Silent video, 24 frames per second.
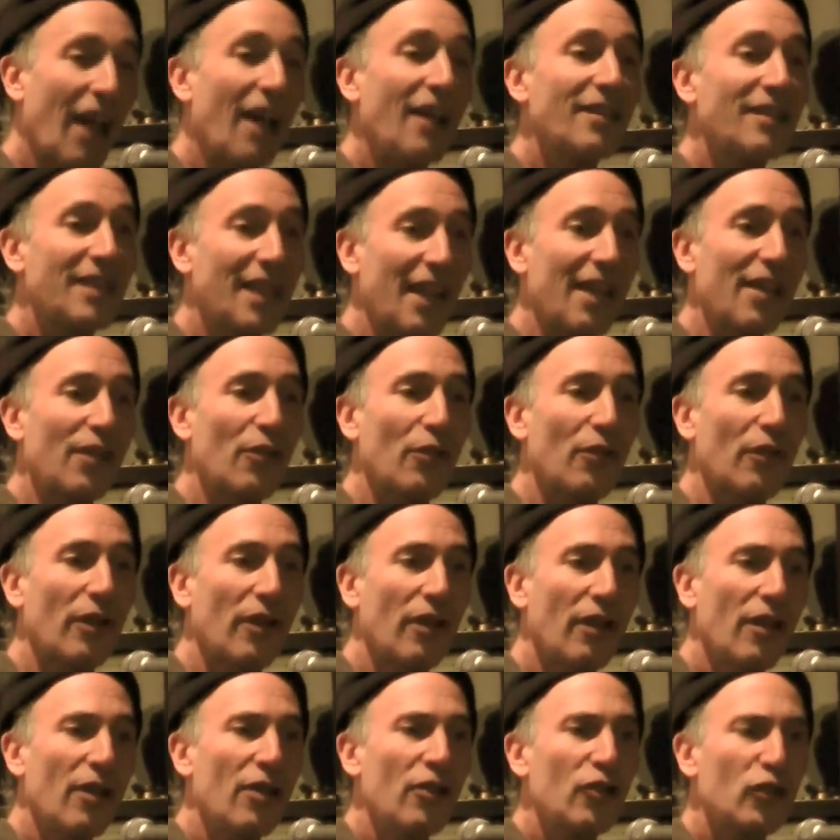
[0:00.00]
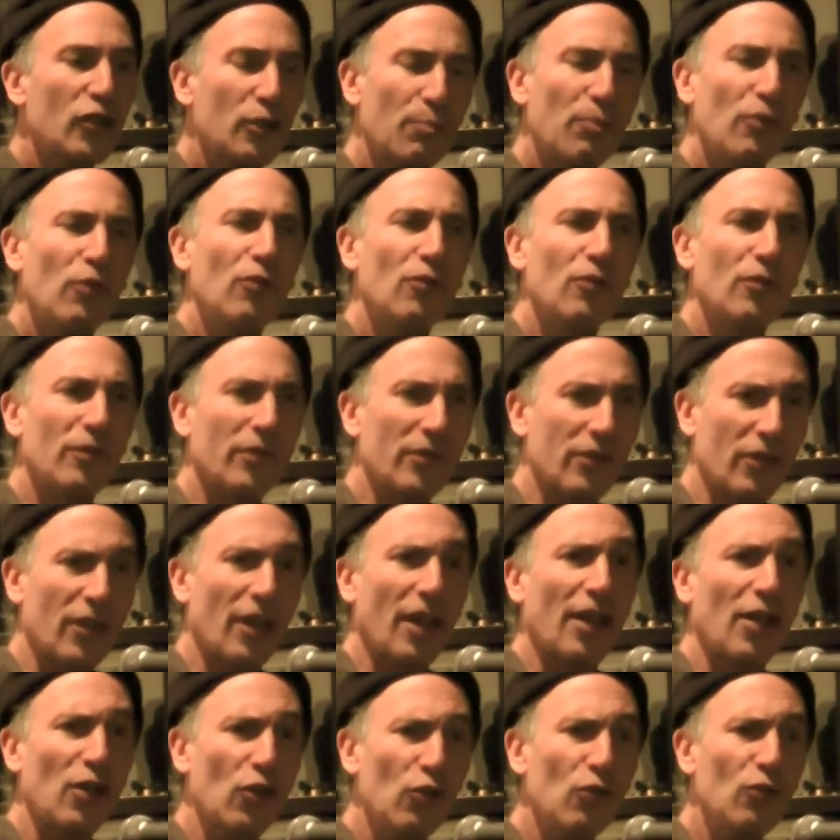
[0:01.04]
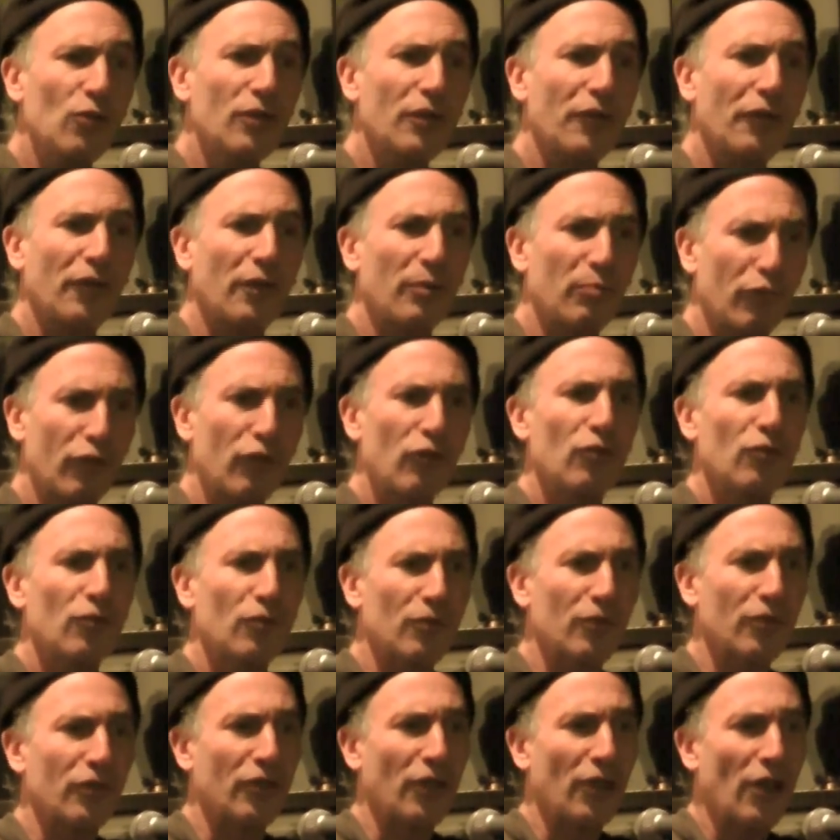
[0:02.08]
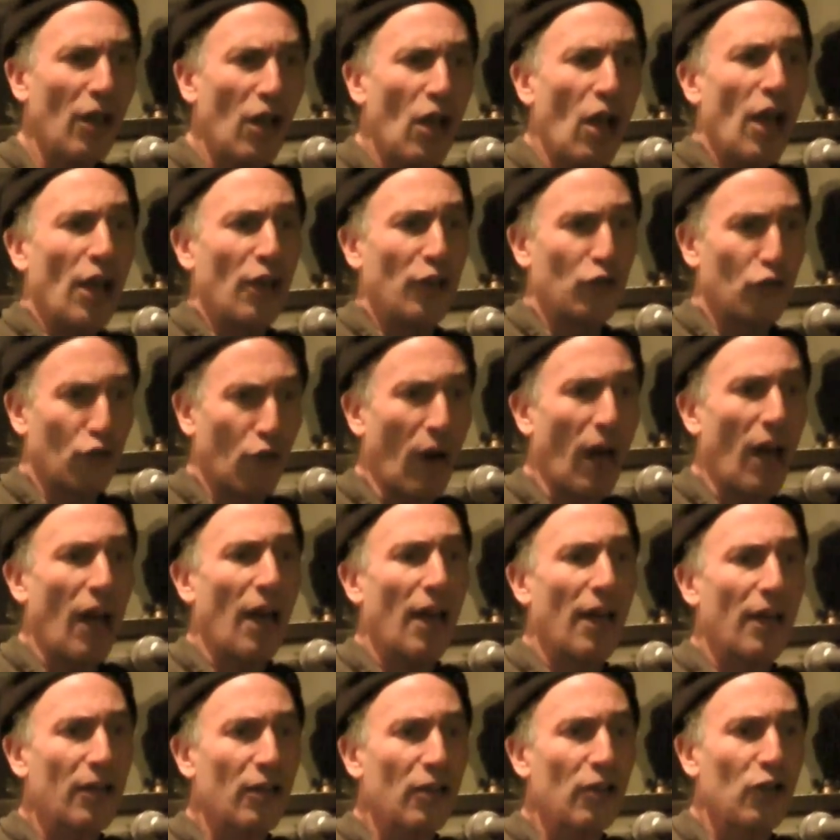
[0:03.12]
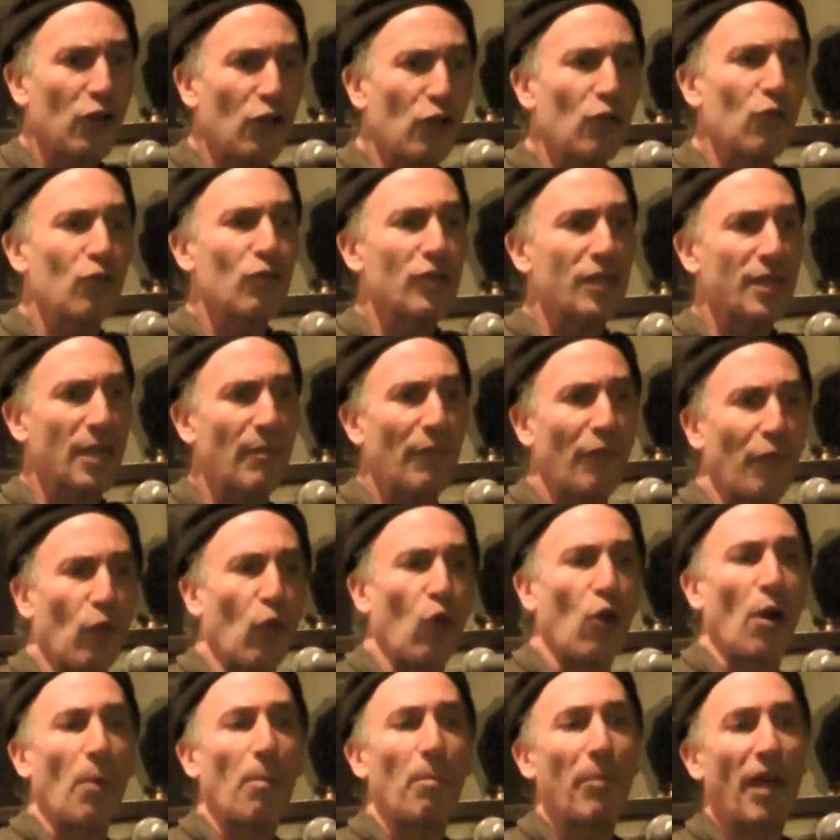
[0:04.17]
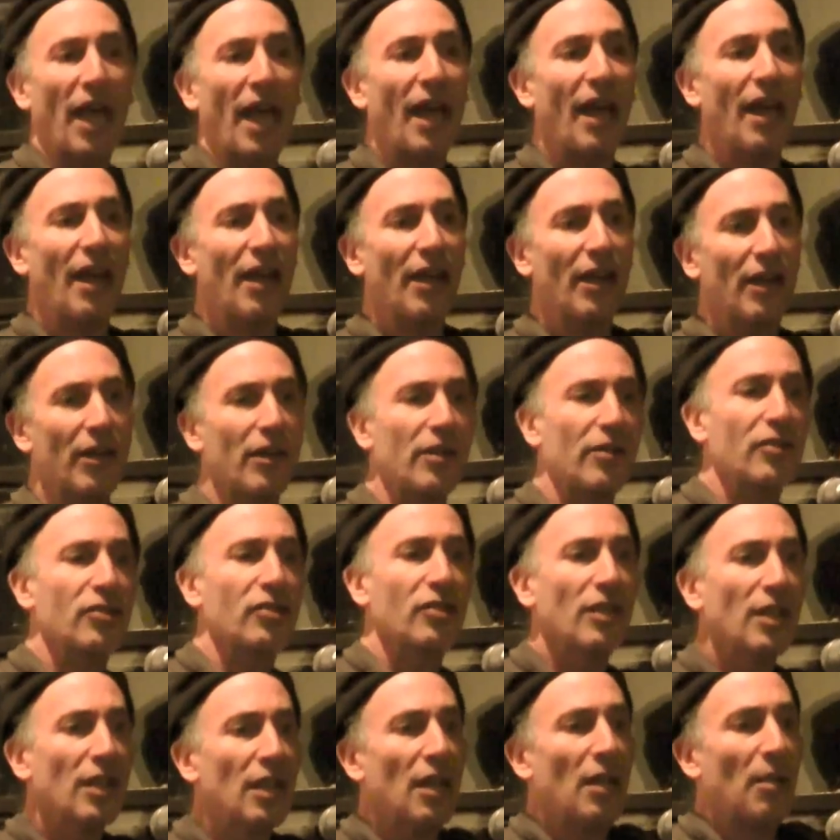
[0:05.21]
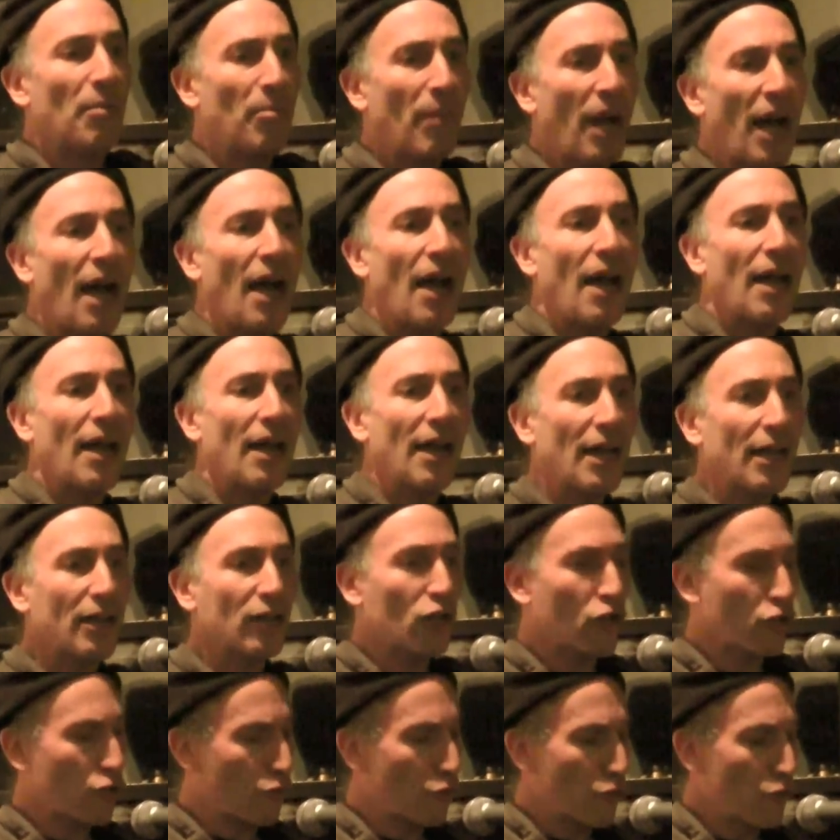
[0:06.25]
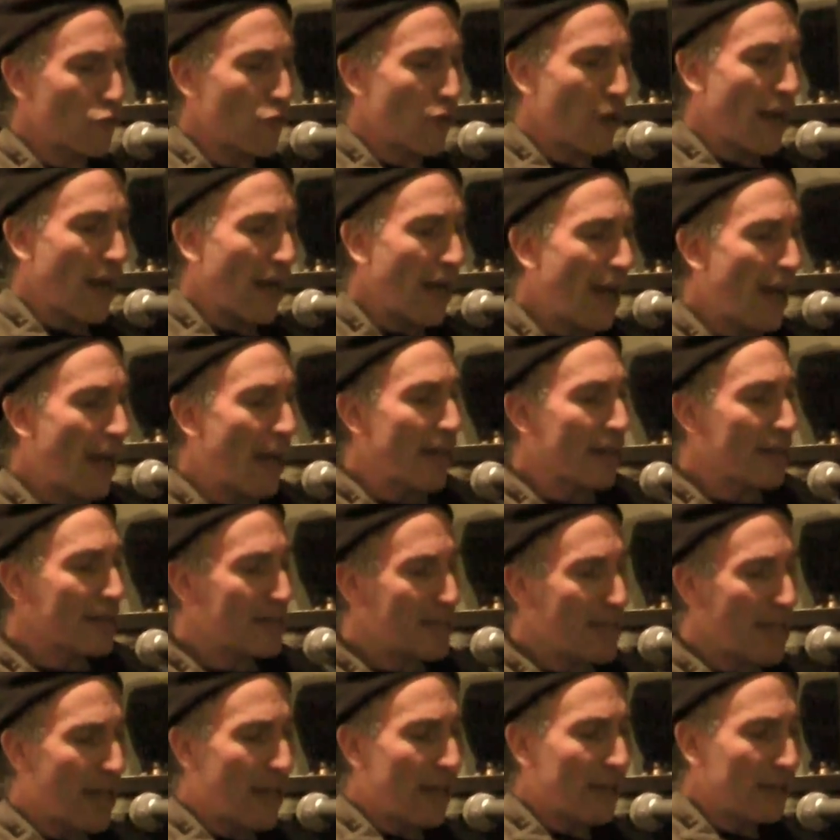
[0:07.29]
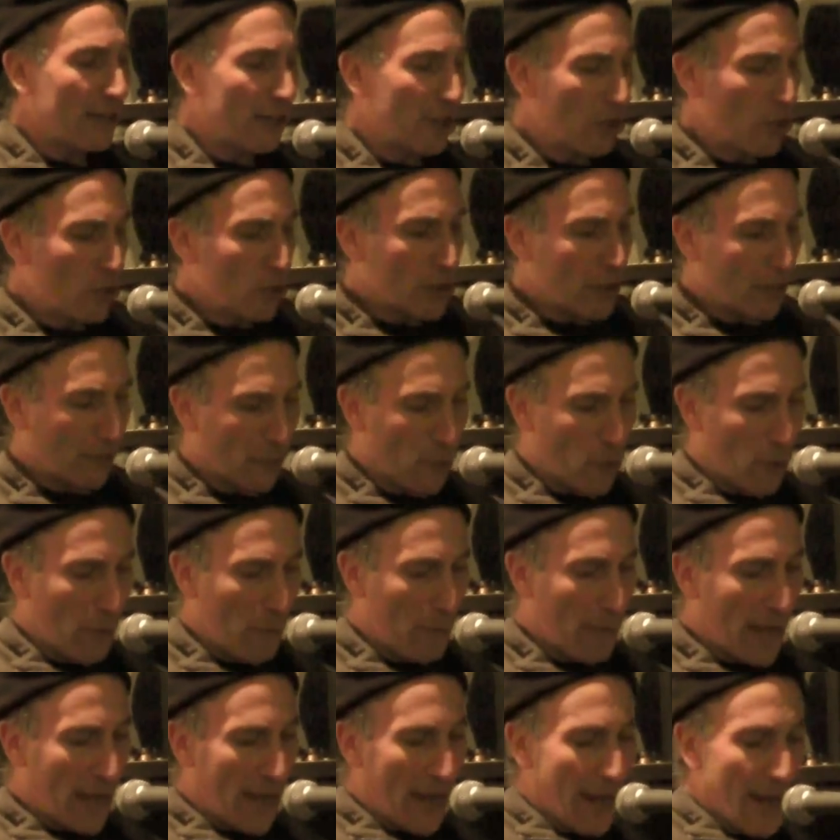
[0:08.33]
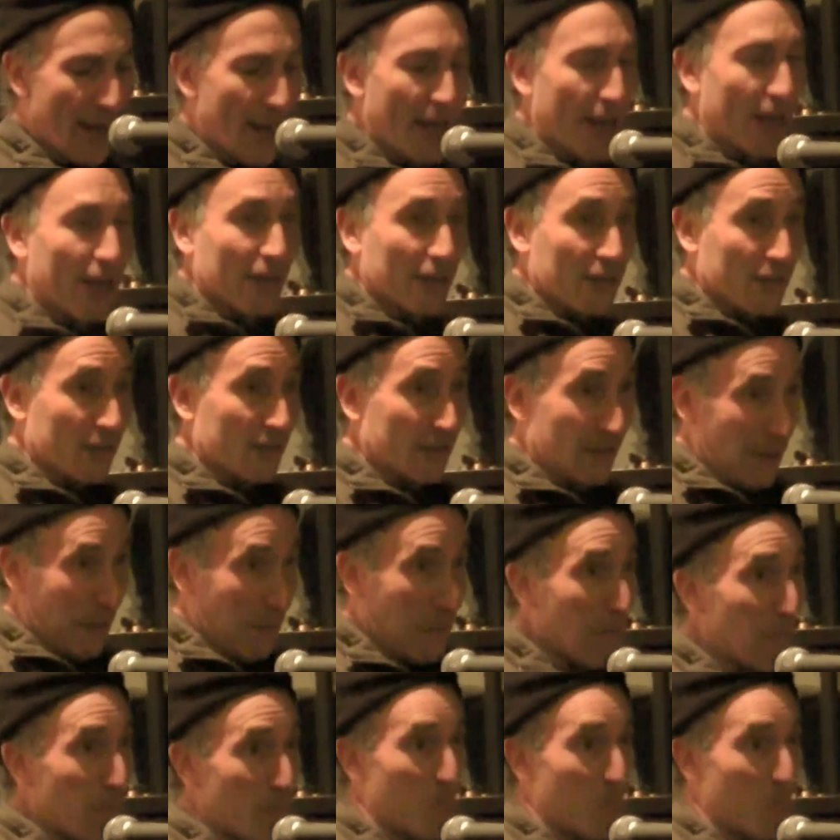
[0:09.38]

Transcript: I'll take the spoons that I use for prunes and try to use them for pears. My extra rags I'll use for bags,